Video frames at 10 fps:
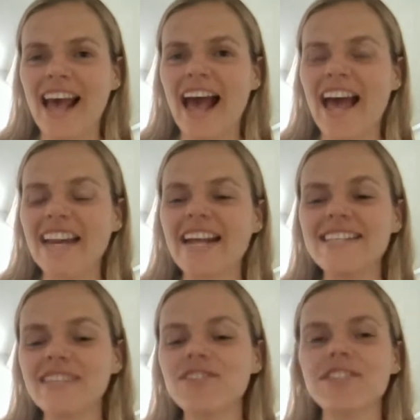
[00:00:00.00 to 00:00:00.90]
And it's
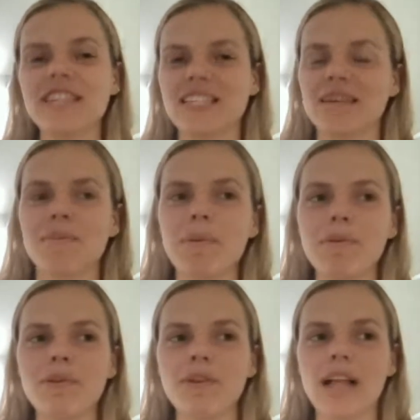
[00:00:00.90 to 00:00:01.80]
interesting, some
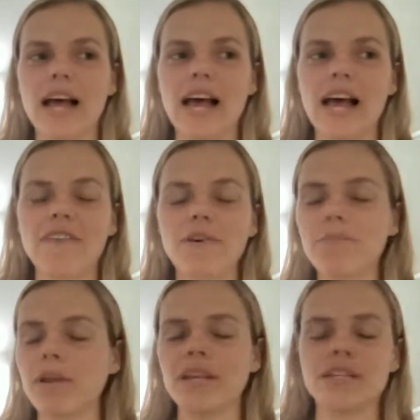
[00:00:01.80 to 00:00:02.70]
people have
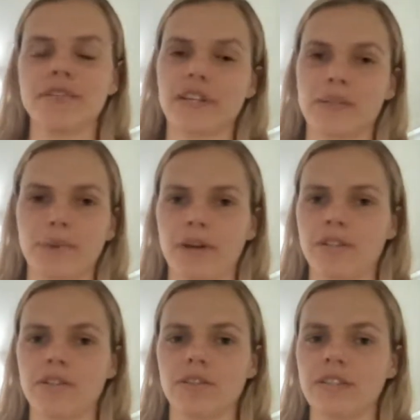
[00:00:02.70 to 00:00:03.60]
completely different
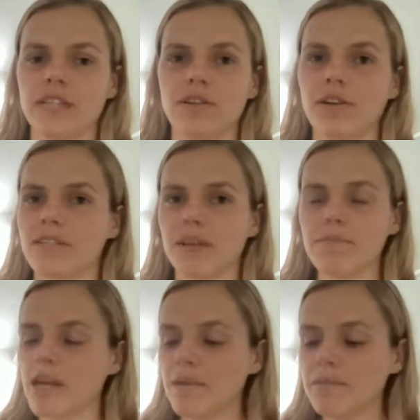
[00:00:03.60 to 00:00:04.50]
experiences on detox.
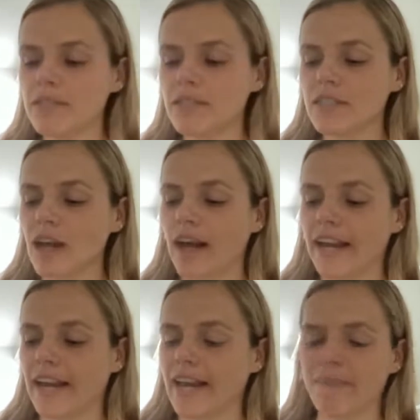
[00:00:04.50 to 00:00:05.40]
Sometimes I
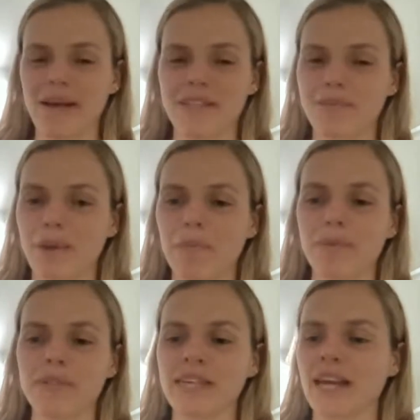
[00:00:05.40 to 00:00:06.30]
get emails from people
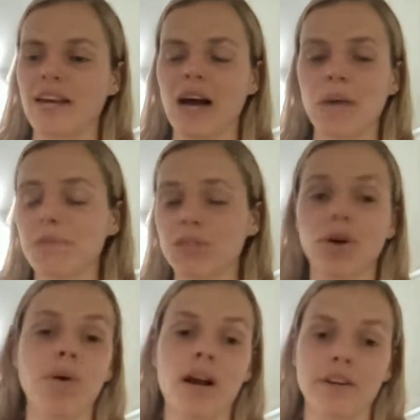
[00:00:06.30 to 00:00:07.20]
saying, I'm
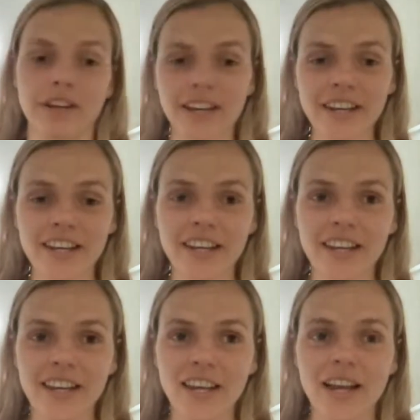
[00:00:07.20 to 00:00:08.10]
so hungry.
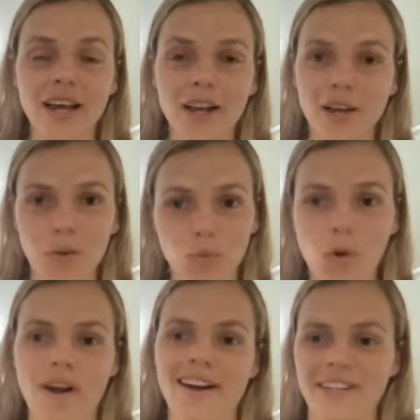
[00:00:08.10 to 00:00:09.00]

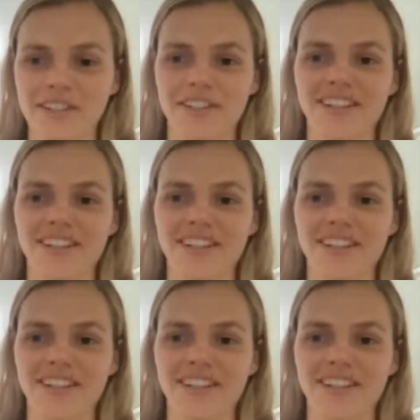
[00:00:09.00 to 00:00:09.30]
What can I do?